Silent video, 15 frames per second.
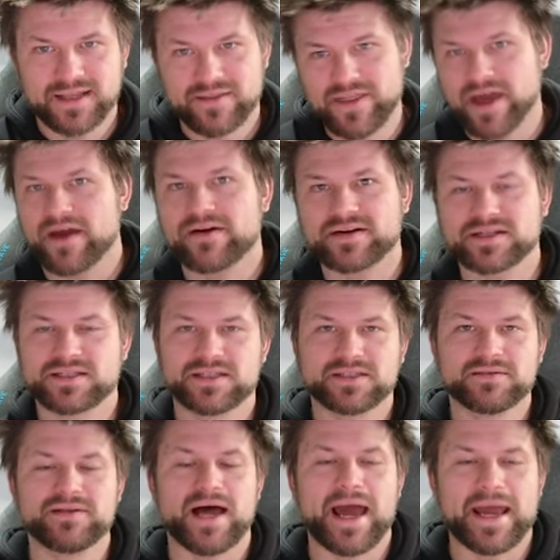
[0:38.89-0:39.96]
they are
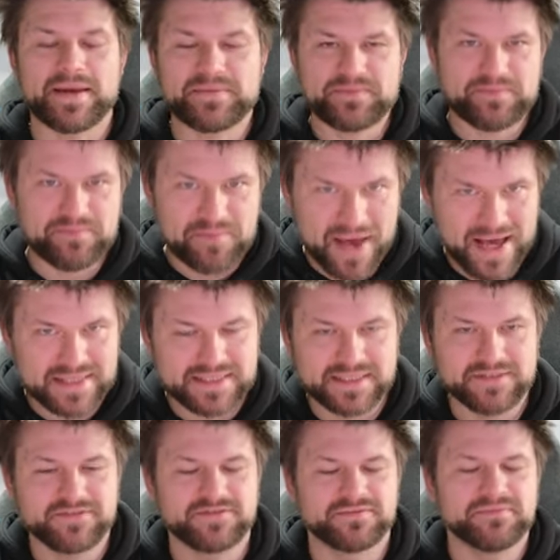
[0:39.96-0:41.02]
still a
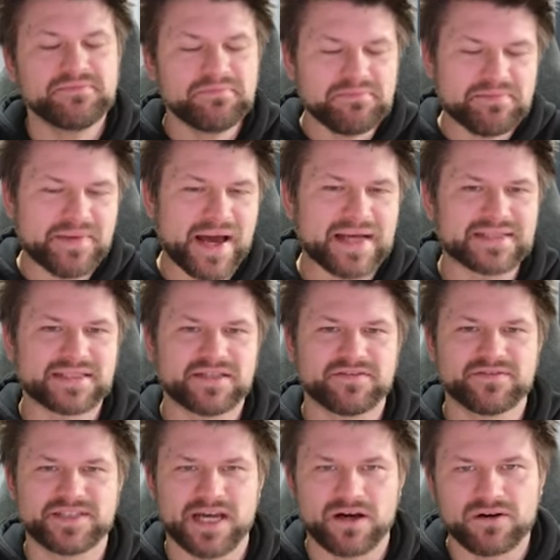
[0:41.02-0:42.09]
massive,
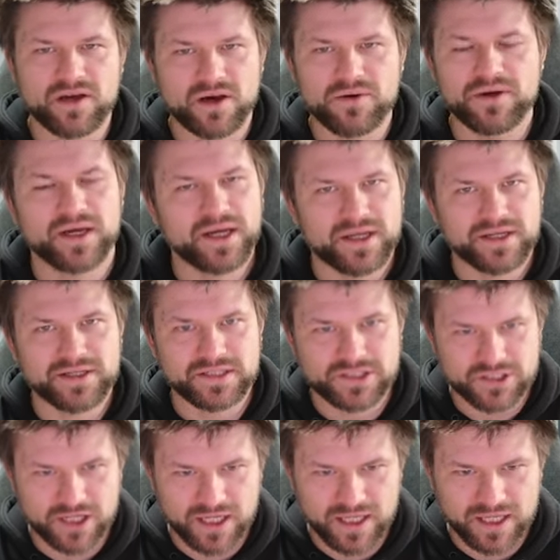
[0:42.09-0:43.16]
massive telco in
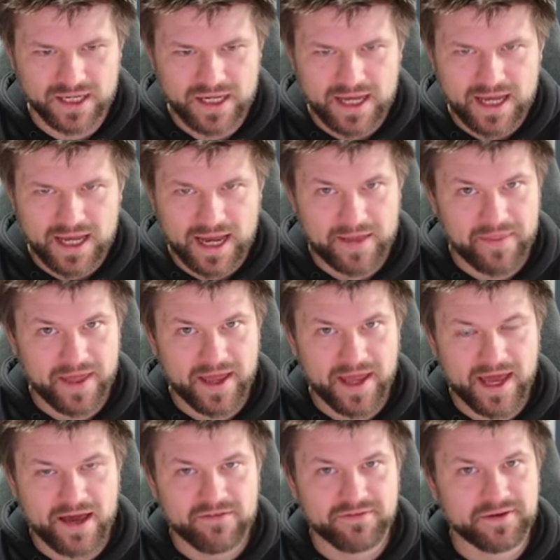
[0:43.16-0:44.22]
Australia, and they
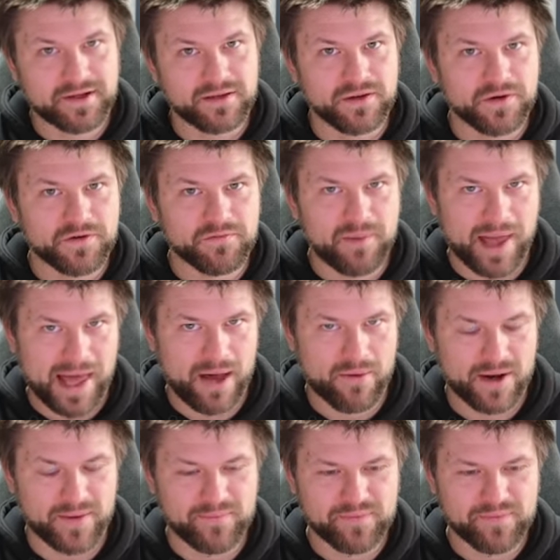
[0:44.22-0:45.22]
have a lot of power.